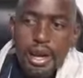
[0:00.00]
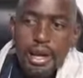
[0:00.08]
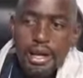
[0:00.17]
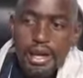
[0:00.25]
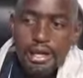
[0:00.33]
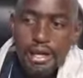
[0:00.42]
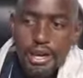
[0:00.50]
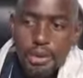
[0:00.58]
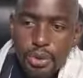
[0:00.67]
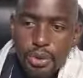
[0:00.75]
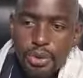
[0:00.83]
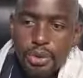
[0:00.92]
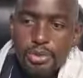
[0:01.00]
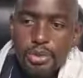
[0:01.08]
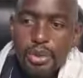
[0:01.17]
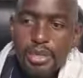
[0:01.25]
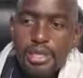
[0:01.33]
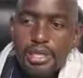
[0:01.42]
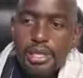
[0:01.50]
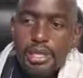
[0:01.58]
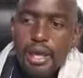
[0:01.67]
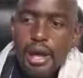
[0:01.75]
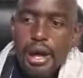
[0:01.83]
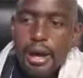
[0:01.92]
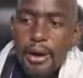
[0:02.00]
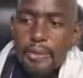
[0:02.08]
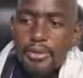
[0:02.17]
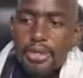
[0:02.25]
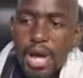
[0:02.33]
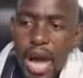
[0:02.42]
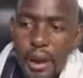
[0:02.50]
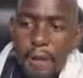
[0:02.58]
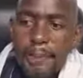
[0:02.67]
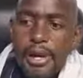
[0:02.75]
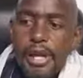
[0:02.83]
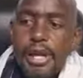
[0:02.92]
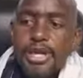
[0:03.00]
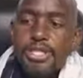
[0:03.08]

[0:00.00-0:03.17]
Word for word: And I thank God because um, Cham,